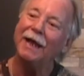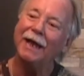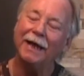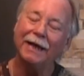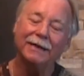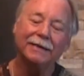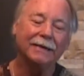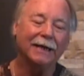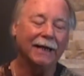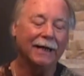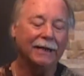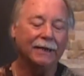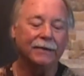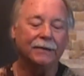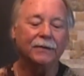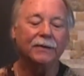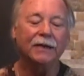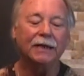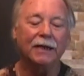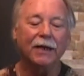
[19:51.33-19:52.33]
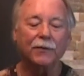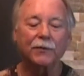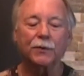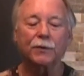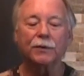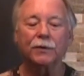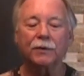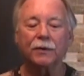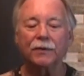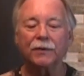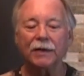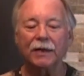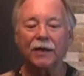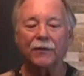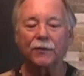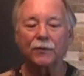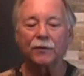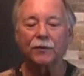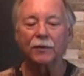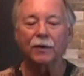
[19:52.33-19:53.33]
And the
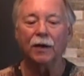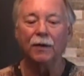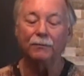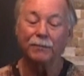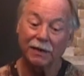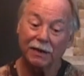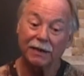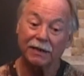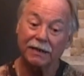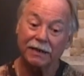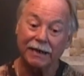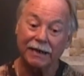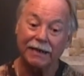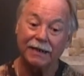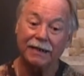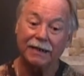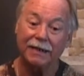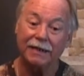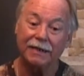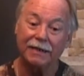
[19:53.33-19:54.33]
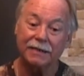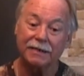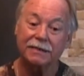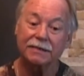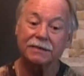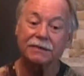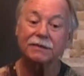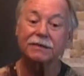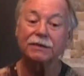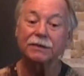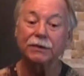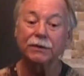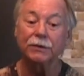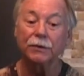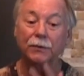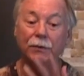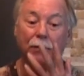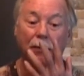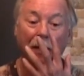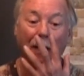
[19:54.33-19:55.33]
other ability is
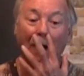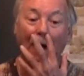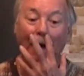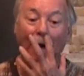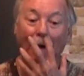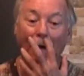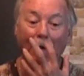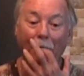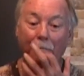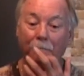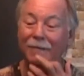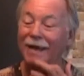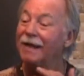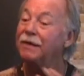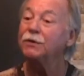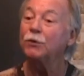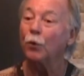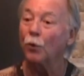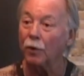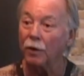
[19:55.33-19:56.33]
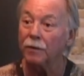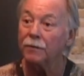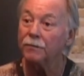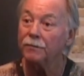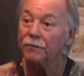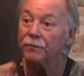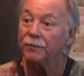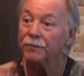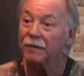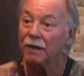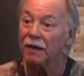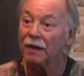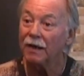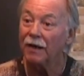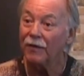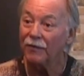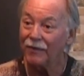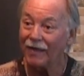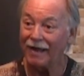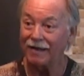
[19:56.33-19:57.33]
to mentor
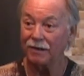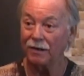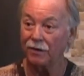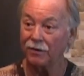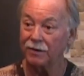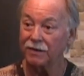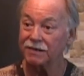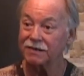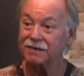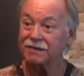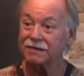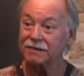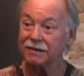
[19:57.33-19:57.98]
that artist,